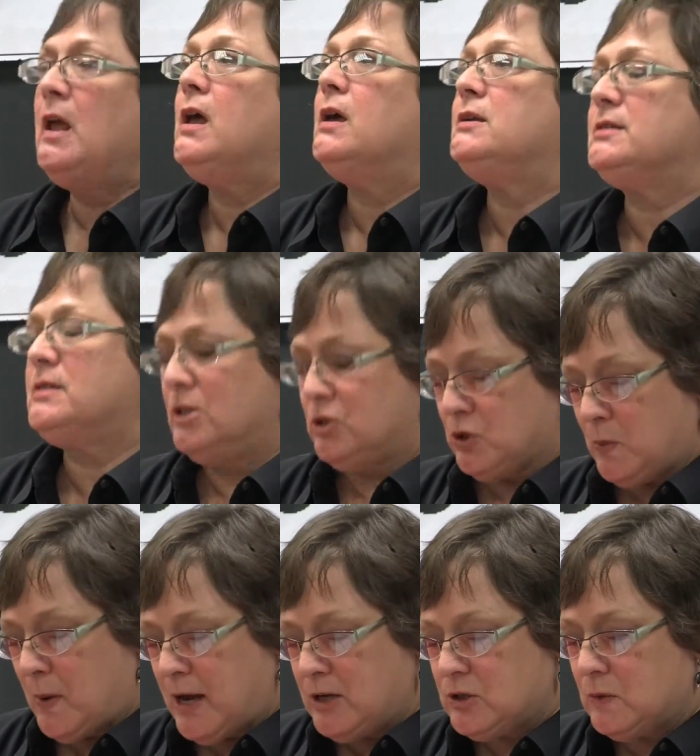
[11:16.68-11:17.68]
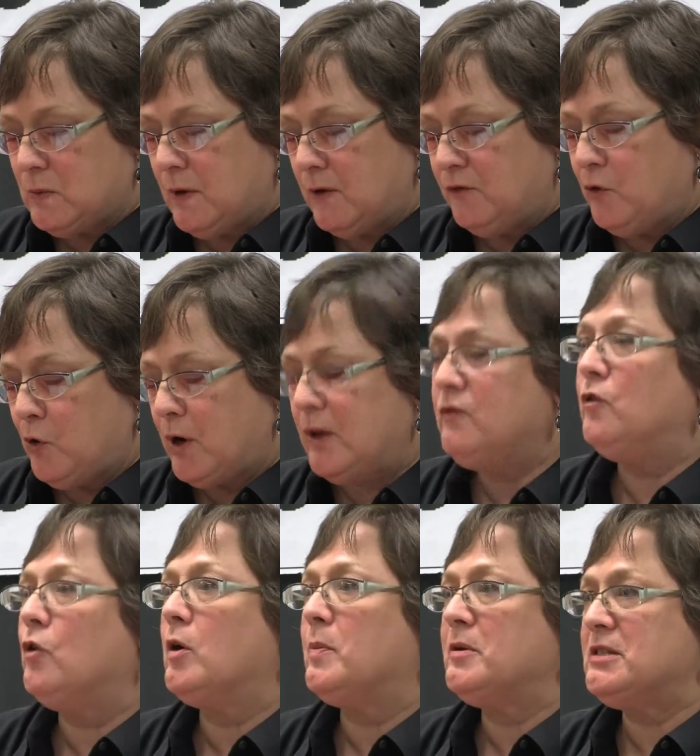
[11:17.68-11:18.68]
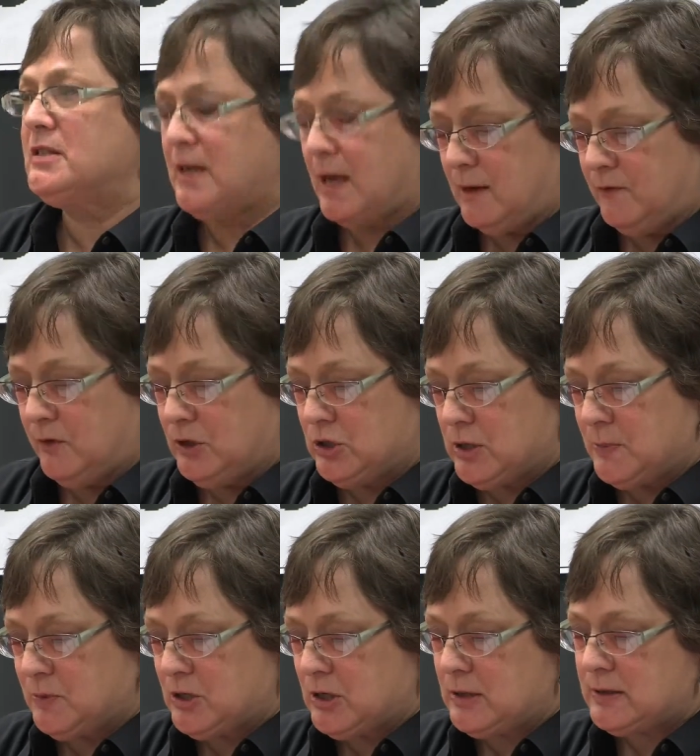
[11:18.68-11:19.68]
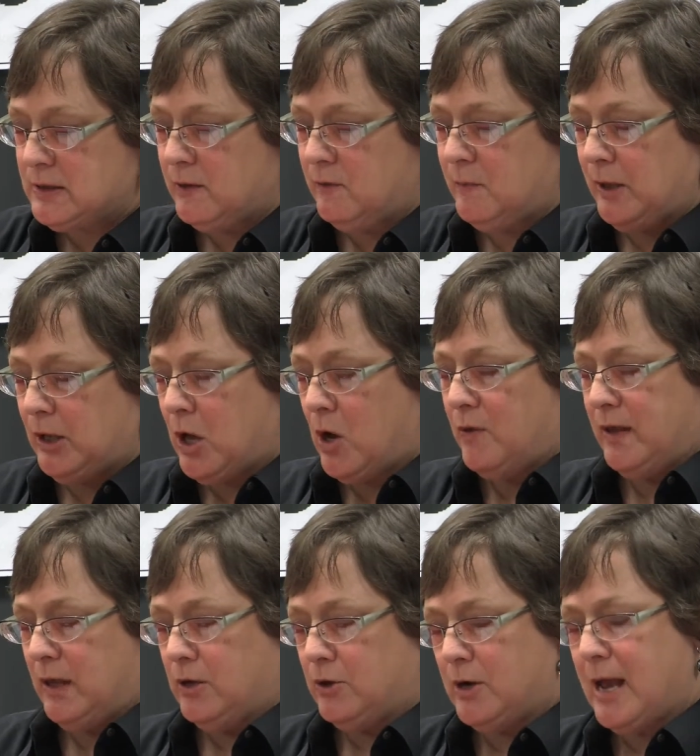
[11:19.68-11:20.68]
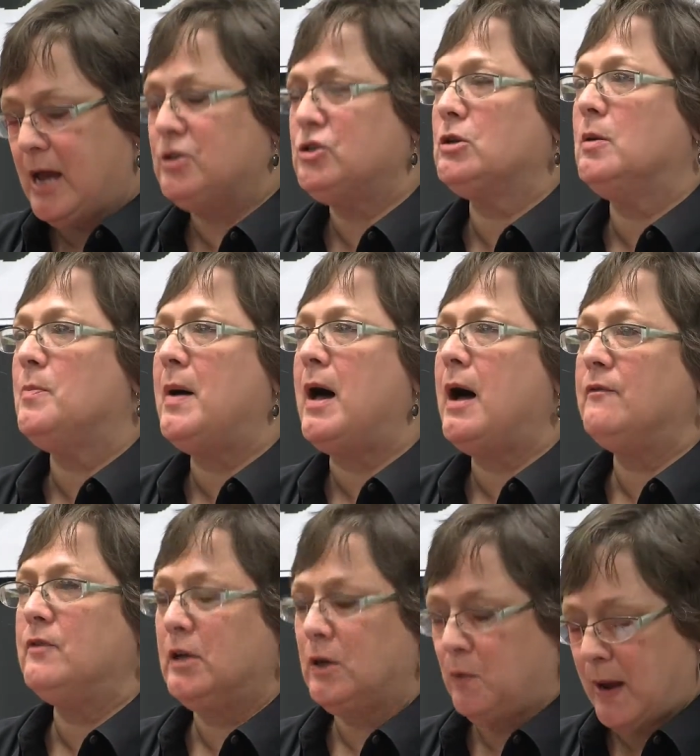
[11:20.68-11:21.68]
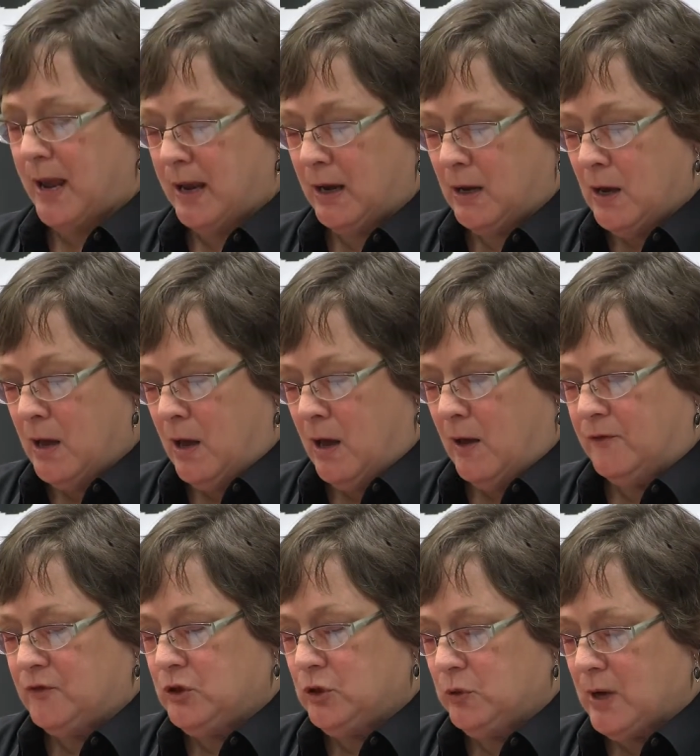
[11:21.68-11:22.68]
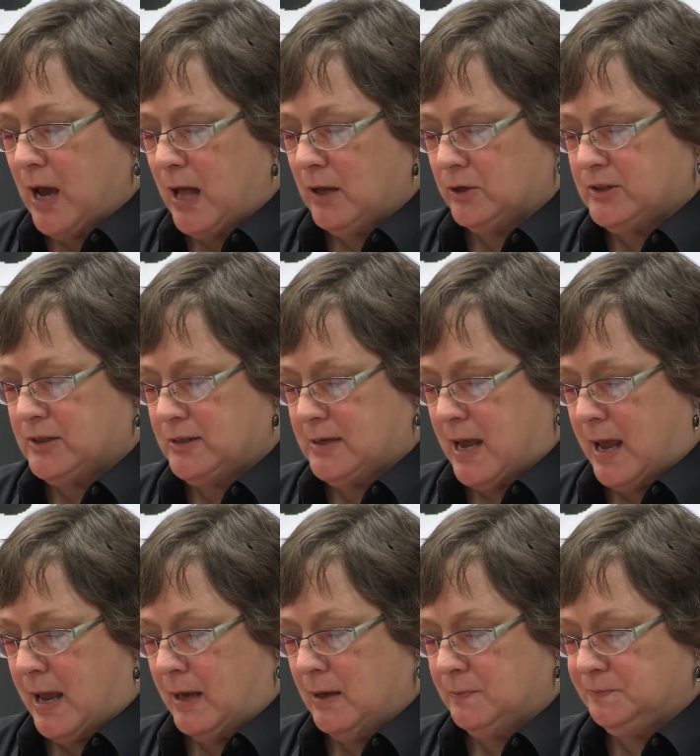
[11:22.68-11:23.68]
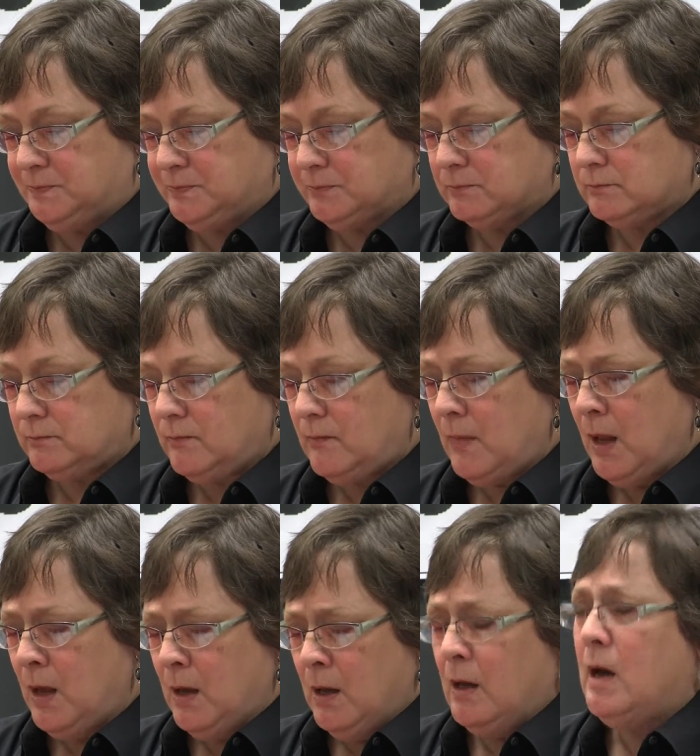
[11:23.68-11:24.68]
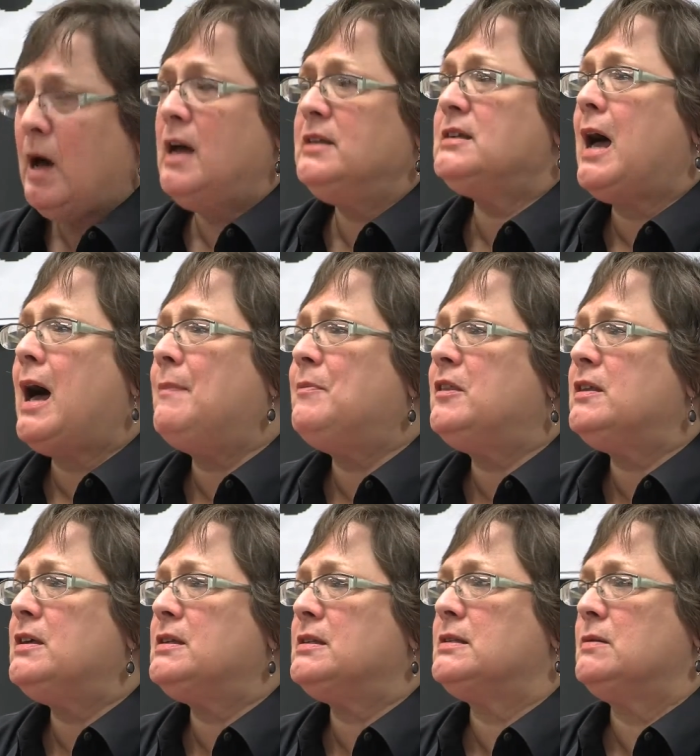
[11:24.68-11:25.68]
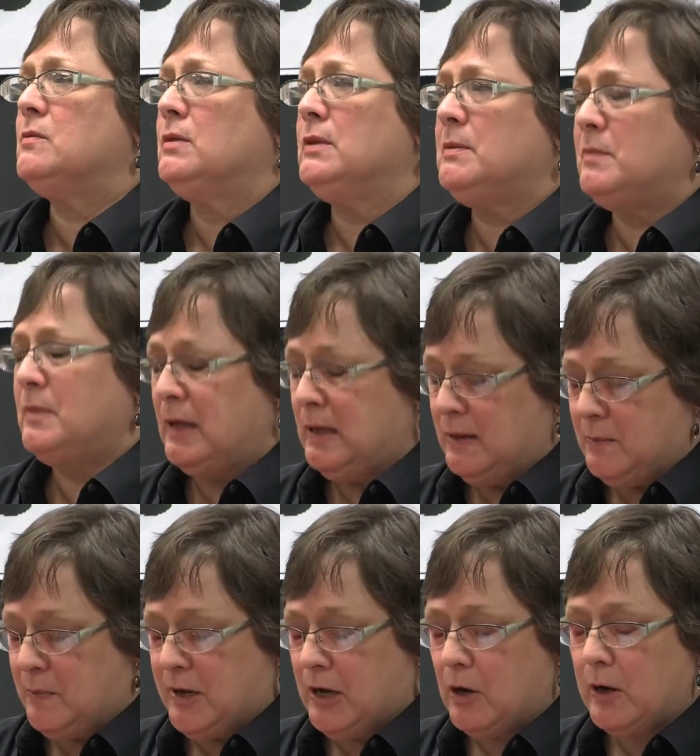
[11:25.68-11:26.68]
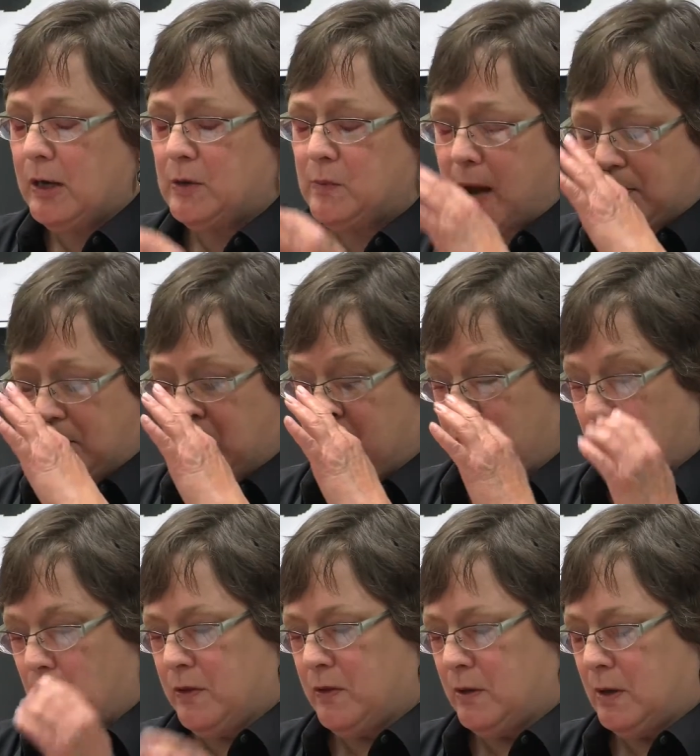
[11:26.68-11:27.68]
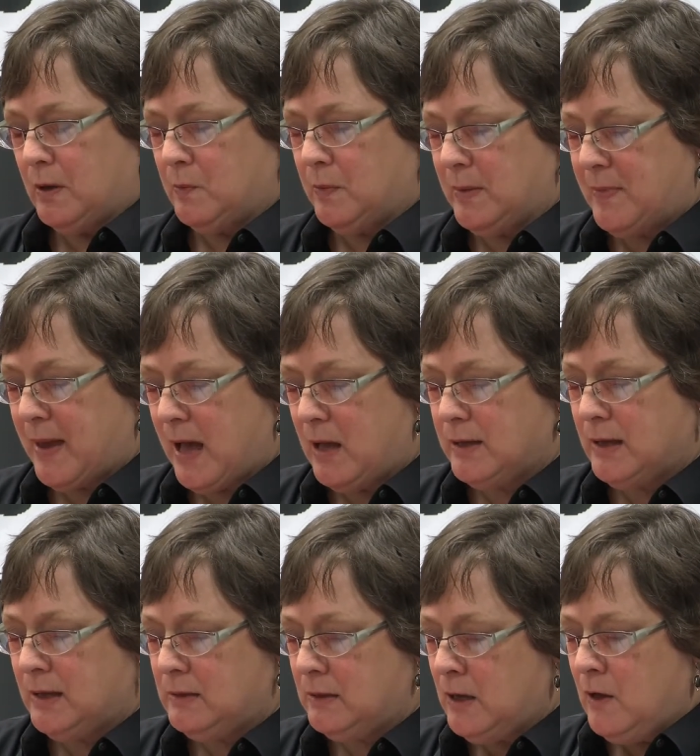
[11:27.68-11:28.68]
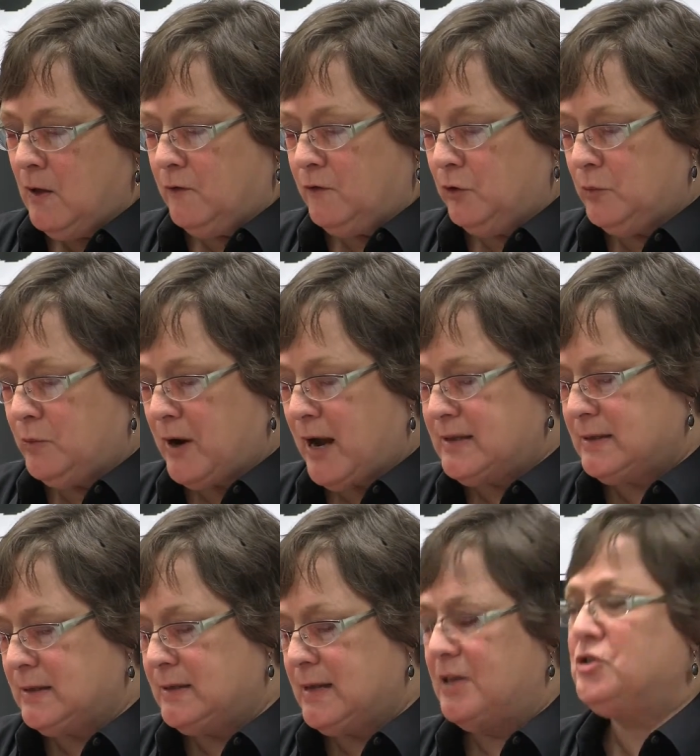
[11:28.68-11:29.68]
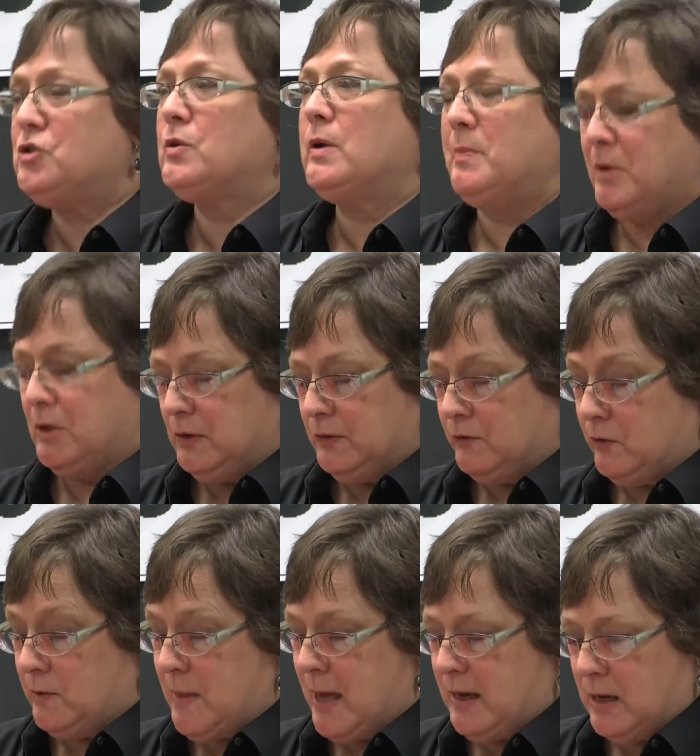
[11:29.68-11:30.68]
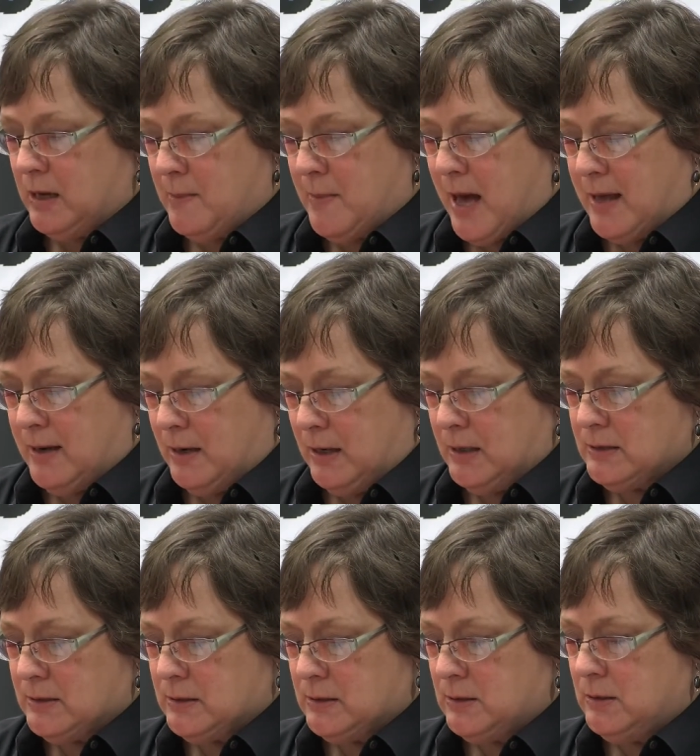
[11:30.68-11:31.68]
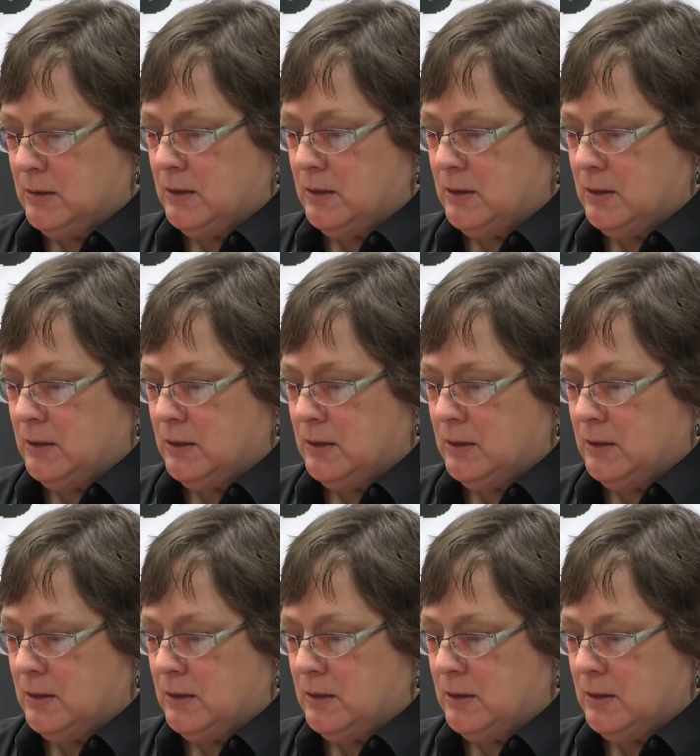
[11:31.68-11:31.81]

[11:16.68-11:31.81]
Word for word: and a situation where 44% of Egyptians live below the international poverty rate of $2 a day. On top of this, in the period right before the rebellion, food prices had tripled for many commodities.